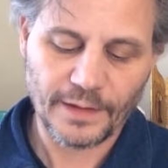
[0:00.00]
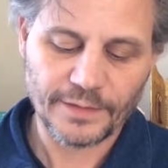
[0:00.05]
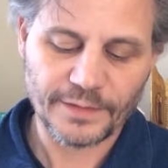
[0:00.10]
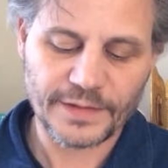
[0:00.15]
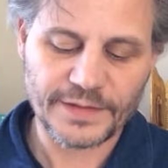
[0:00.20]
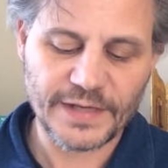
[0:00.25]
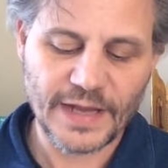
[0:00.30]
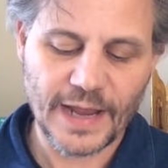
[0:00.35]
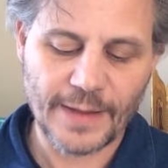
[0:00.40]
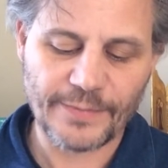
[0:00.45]
The
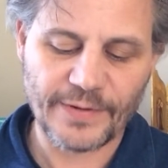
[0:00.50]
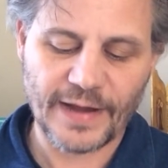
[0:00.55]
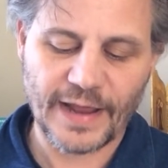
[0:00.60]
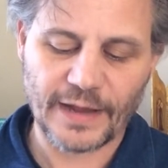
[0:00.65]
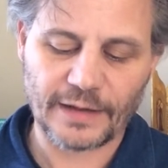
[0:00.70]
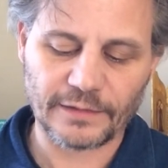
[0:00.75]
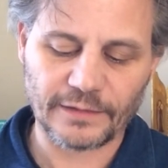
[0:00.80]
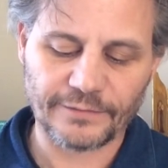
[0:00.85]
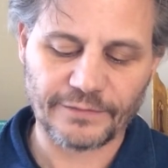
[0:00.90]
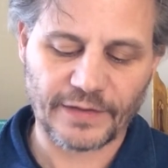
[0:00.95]

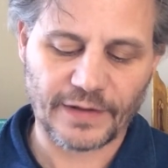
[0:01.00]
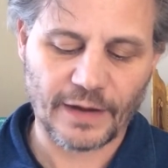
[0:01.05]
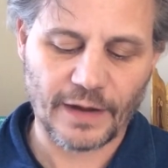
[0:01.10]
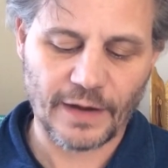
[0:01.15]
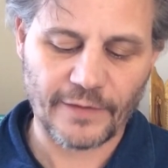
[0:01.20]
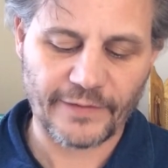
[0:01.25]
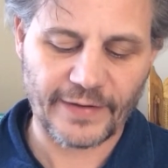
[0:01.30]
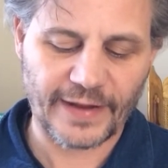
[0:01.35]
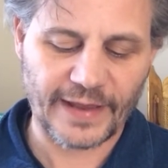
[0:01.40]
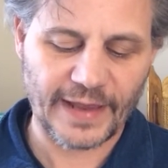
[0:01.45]
tabernacle of the
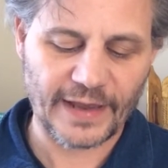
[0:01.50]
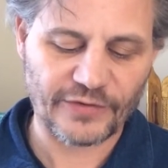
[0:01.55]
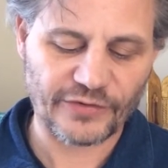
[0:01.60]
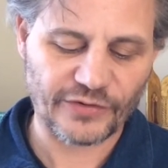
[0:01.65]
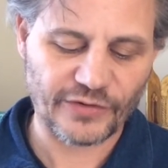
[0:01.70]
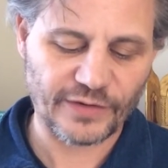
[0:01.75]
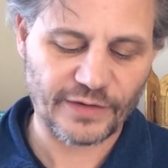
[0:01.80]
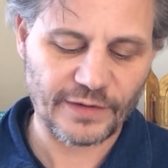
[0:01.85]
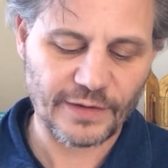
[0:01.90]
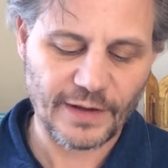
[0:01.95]

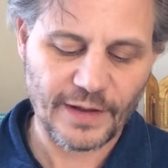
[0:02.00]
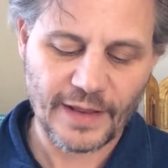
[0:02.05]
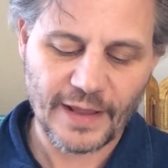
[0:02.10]
congregation,